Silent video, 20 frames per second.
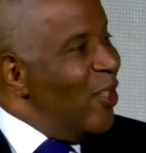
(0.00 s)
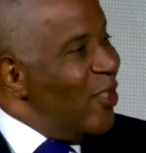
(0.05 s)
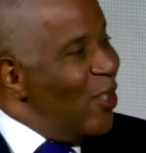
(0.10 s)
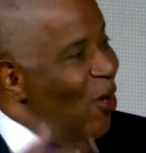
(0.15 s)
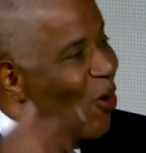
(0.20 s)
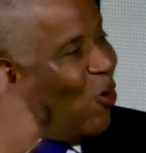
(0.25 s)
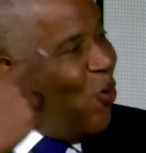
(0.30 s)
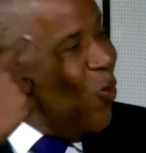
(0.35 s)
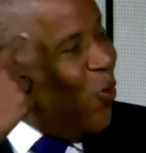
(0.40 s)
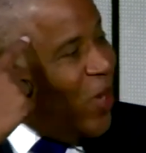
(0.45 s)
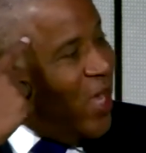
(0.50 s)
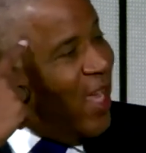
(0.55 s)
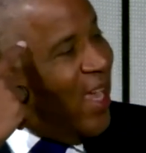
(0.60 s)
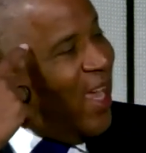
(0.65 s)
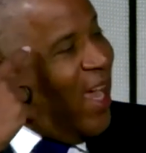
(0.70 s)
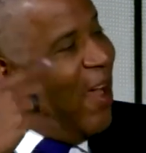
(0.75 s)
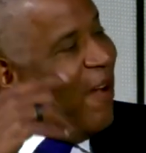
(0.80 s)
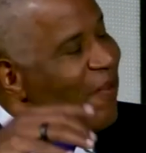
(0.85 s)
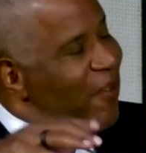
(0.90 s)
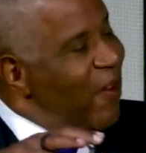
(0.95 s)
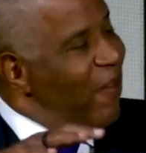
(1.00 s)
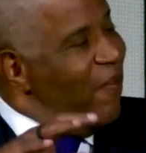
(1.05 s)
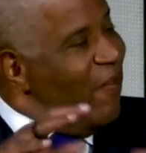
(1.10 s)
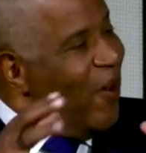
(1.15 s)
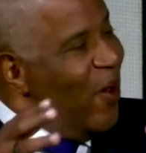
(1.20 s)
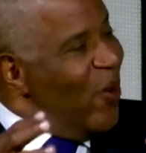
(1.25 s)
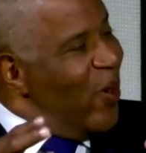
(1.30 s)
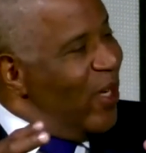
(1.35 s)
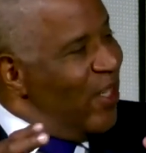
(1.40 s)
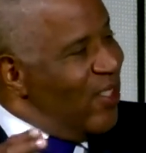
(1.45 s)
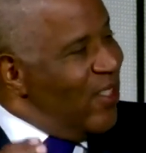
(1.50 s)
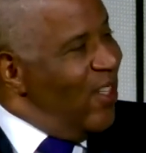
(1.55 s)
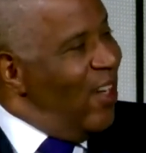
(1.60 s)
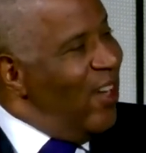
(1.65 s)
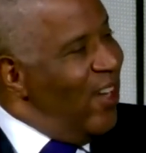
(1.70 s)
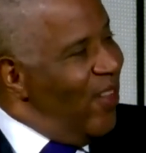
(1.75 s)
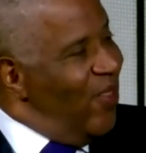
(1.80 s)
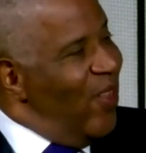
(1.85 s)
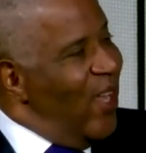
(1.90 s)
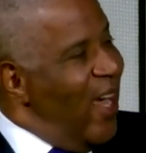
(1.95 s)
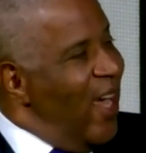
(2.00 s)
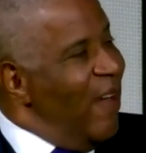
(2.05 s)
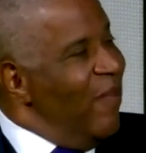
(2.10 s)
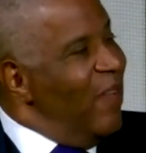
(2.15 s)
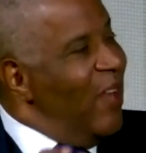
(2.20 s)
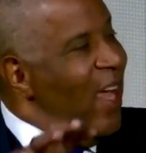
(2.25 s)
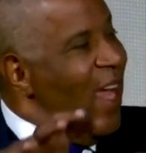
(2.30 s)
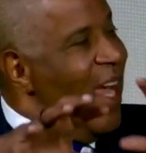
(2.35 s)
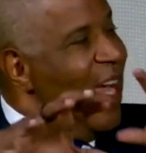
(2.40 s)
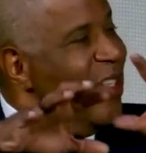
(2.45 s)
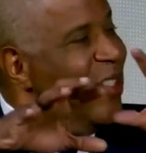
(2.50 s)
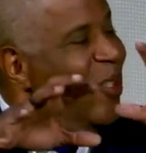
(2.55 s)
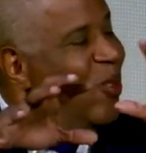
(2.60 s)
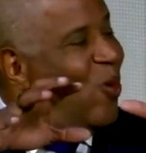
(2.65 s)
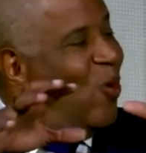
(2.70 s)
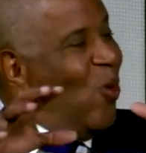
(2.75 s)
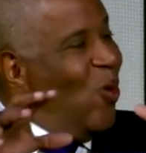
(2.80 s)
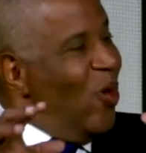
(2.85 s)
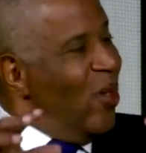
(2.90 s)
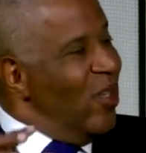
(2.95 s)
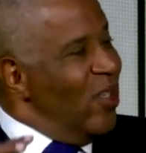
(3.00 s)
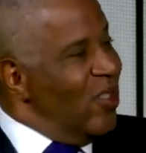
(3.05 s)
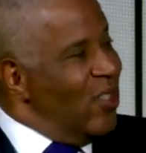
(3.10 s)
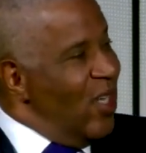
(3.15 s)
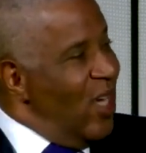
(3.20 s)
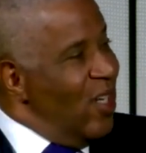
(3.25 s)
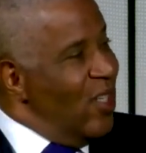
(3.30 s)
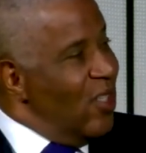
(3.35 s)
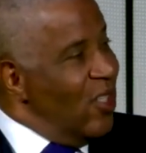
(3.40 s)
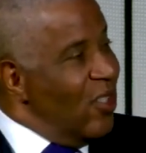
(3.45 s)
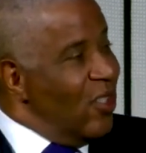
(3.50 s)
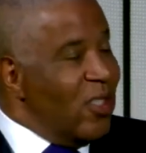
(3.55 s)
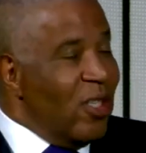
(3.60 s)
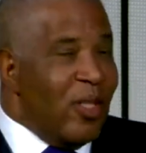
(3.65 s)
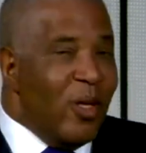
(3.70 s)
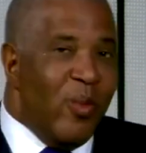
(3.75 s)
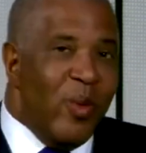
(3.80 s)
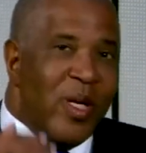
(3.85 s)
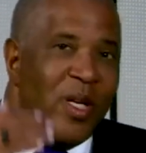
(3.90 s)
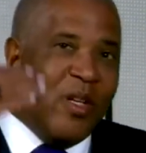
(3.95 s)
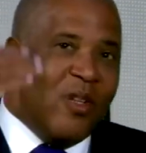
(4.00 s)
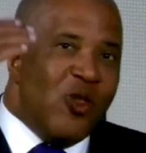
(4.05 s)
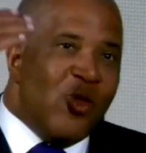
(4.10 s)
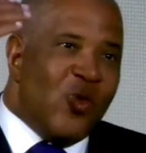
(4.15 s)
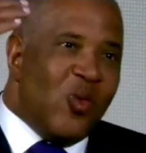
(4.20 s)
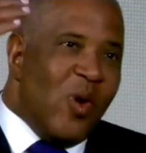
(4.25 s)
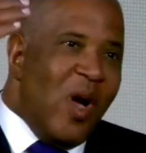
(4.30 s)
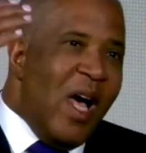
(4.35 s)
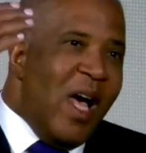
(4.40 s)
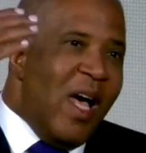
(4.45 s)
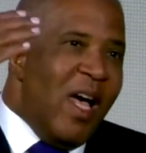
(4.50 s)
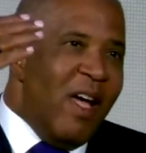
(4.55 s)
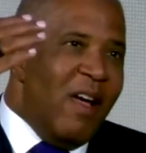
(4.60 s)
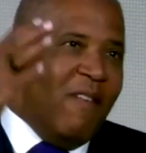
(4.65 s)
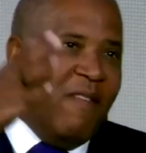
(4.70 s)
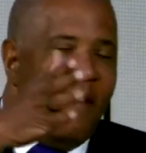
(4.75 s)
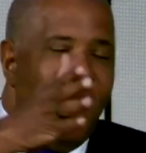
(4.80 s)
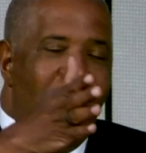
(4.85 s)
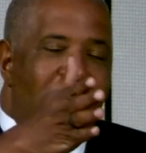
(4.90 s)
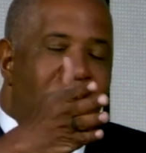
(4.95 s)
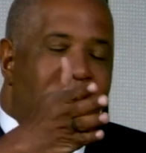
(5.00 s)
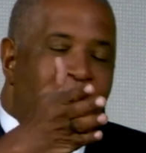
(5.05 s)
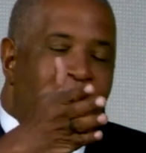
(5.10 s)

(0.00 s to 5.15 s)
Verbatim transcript: So we have to focus on that as an organization, so that we can drive